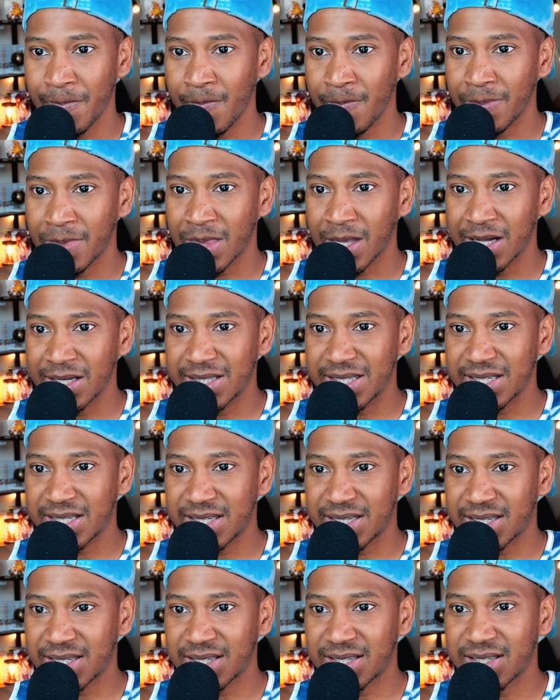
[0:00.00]

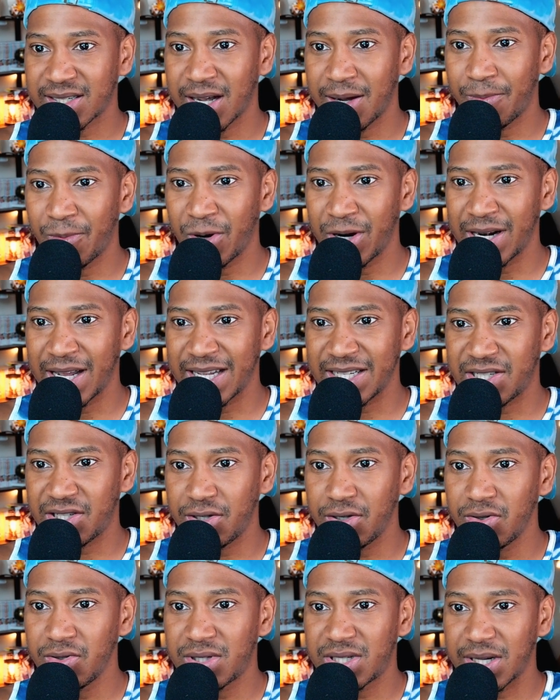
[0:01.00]
Someone has
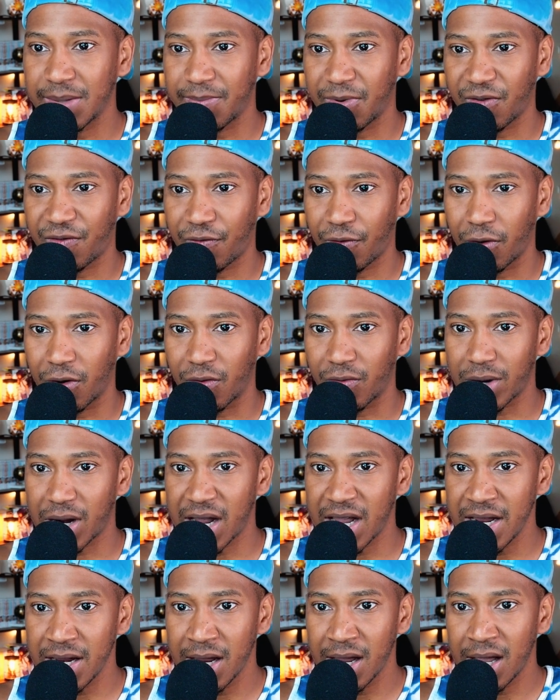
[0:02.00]
used it before,
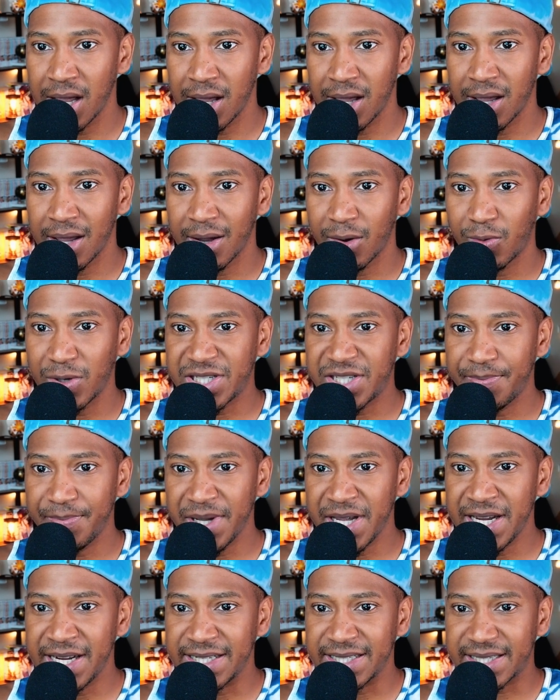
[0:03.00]
right? Which
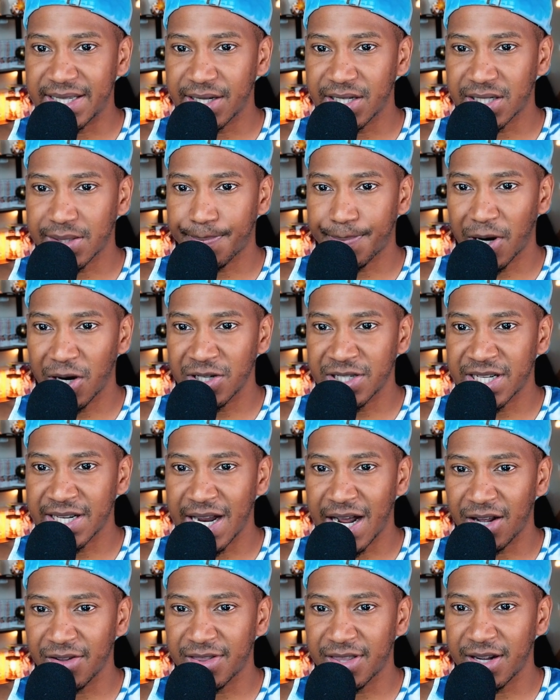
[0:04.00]
means there's a person
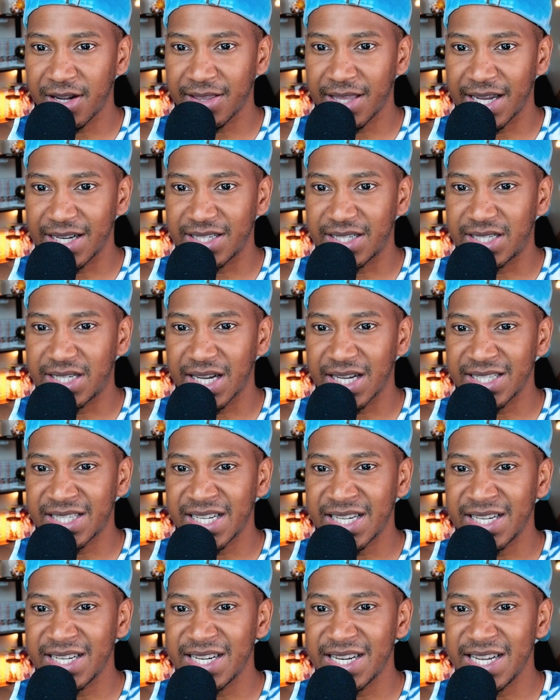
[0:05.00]
out there that
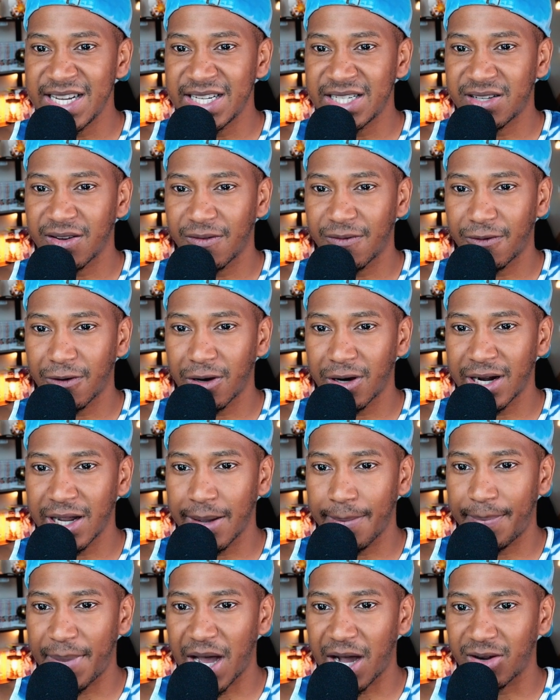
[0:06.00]
doesn't need to worry
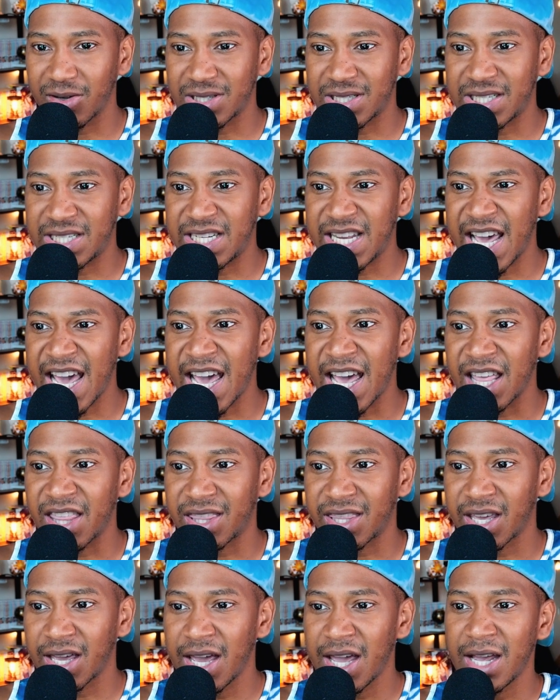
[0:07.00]
about death.
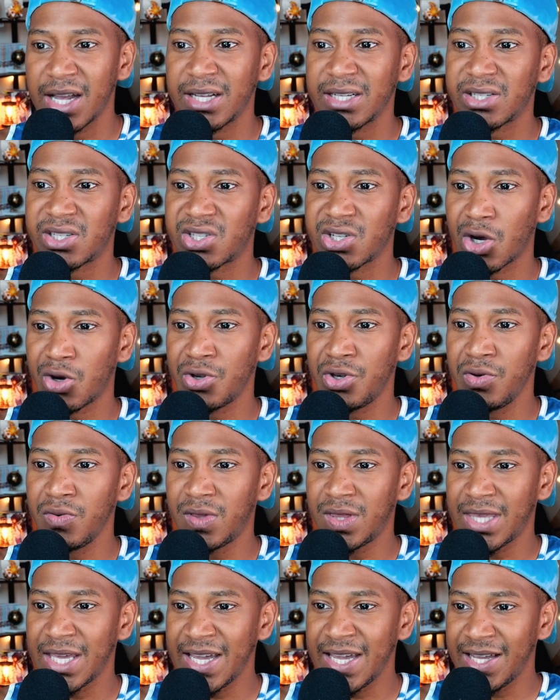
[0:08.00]
So you
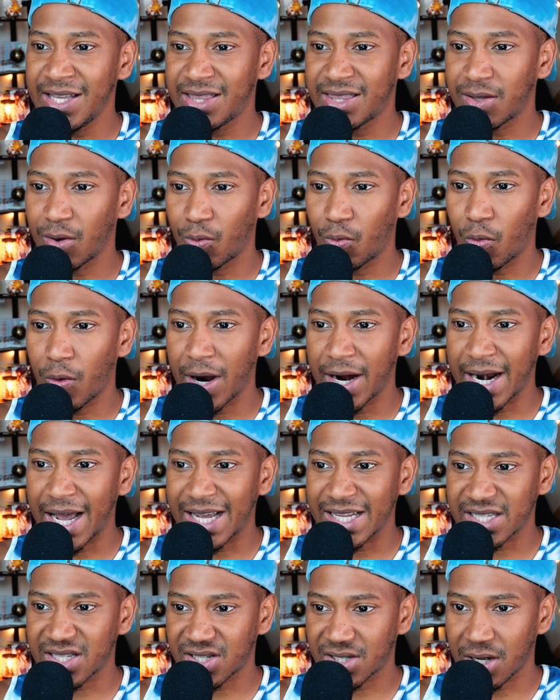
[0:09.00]
think the one I
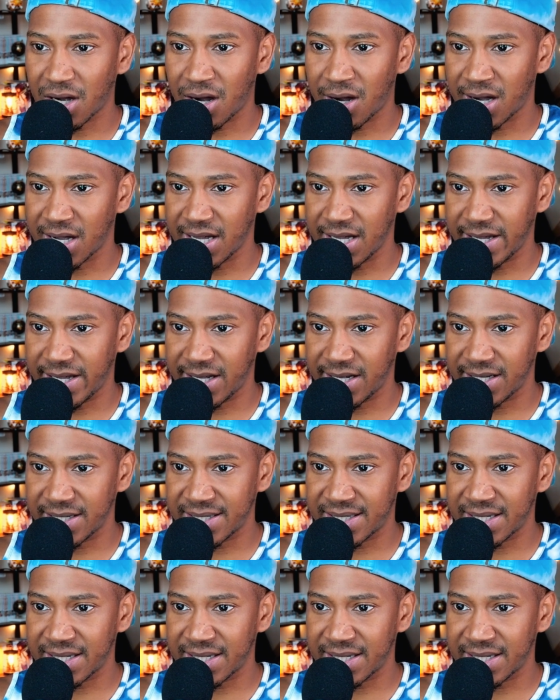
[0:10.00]
saw is,